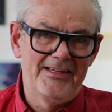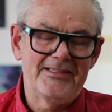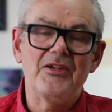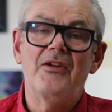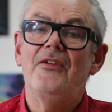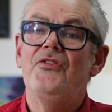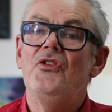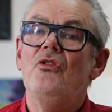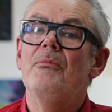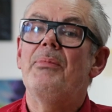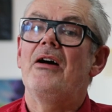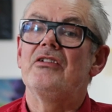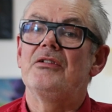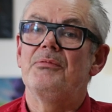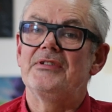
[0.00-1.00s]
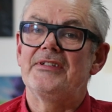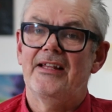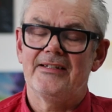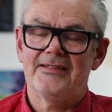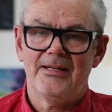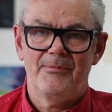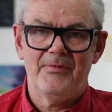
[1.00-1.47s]
So if you're about to
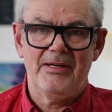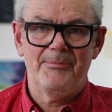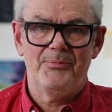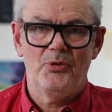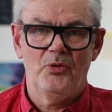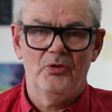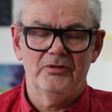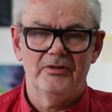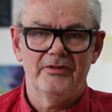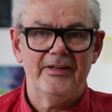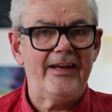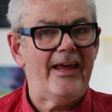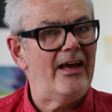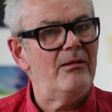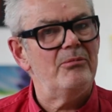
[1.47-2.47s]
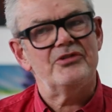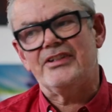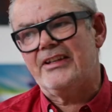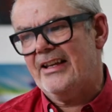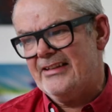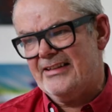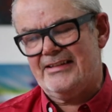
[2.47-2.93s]
present something important, it helps
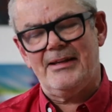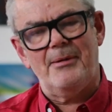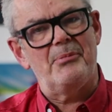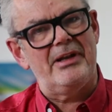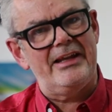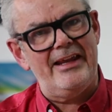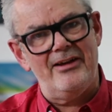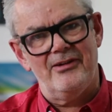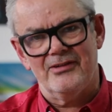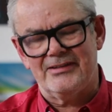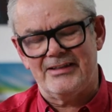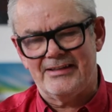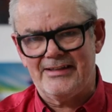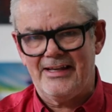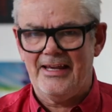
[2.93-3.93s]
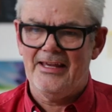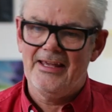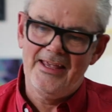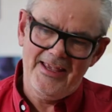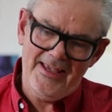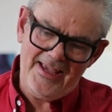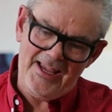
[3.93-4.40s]
to get somebody else to say,
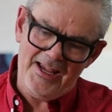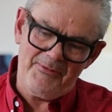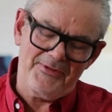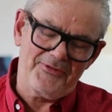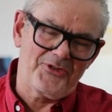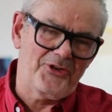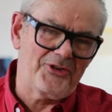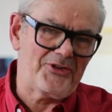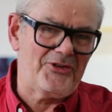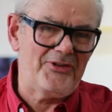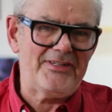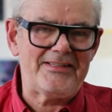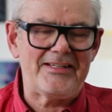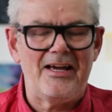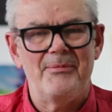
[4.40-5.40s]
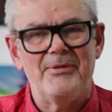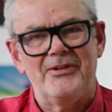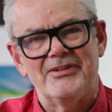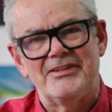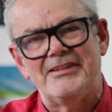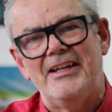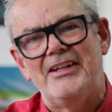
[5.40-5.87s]
hey, we've got Chris coming
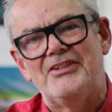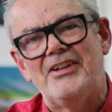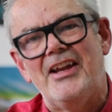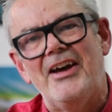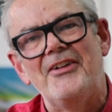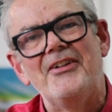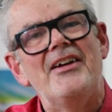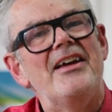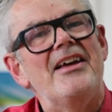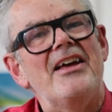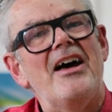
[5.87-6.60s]
on stage now.